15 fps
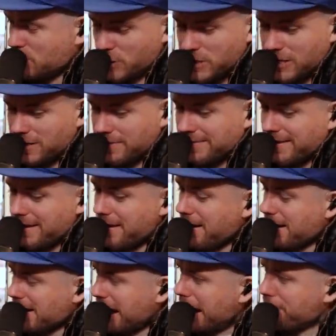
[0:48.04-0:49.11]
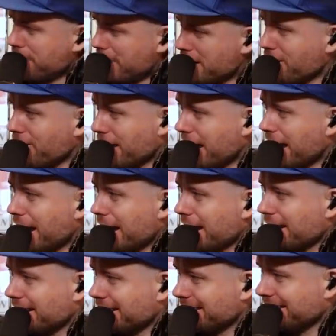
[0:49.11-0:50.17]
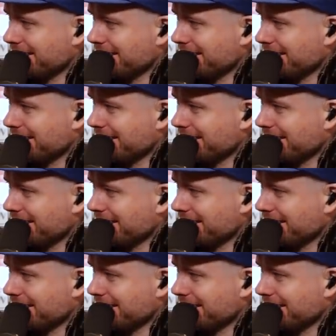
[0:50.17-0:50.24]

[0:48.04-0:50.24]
Drinking cafe au lait